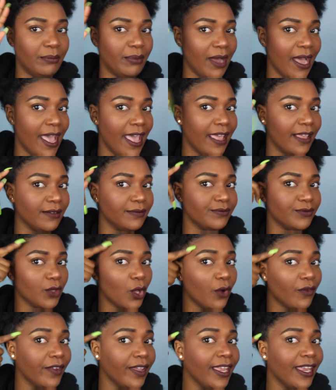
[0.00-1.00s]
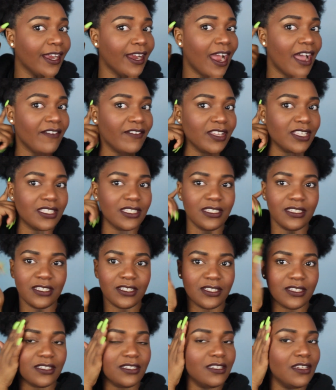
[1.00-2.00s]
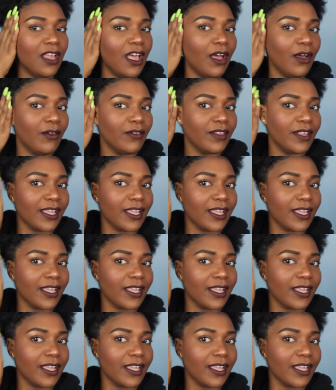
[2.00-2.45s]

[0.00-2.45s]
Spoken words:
But over here obviously there's no,